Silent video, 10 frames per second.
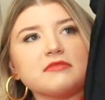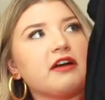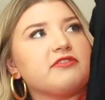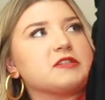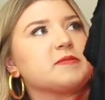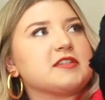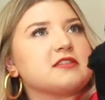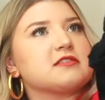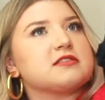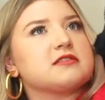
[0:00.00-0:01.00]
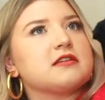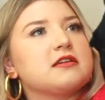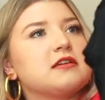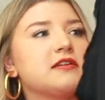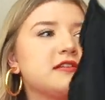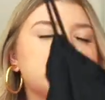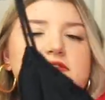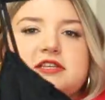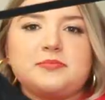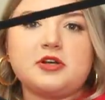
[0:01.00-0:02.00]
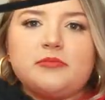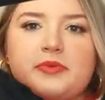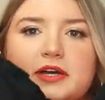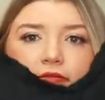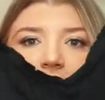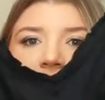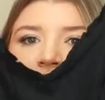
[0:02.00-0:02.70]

love this piece. It's just so simple, but